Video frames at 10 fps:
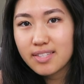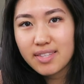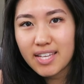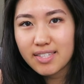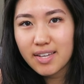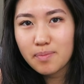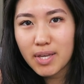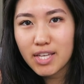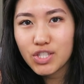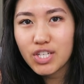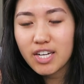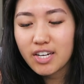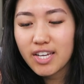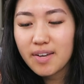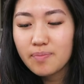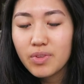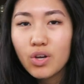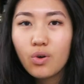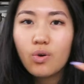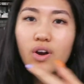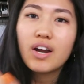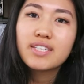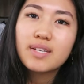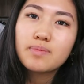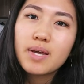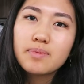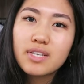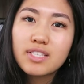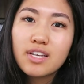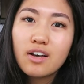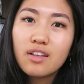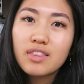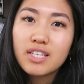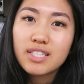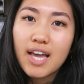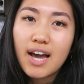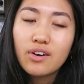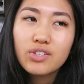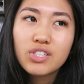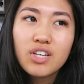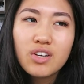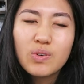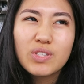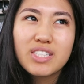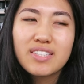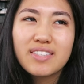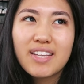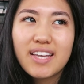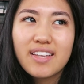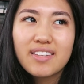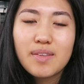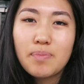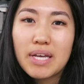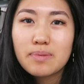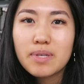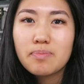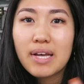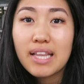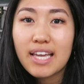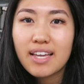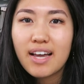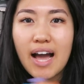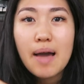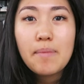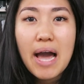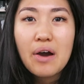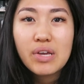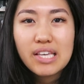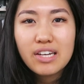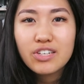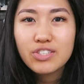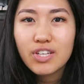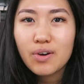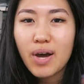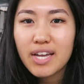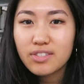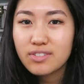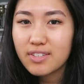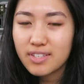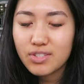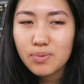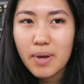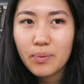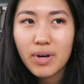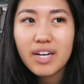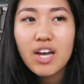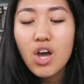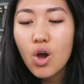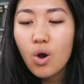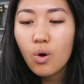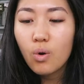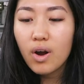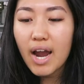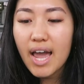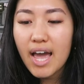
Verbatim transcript: that's my kitchen area, or sometimes I'll sit on this couch, which isn't the best, but I'm out here, so I do my work. Or I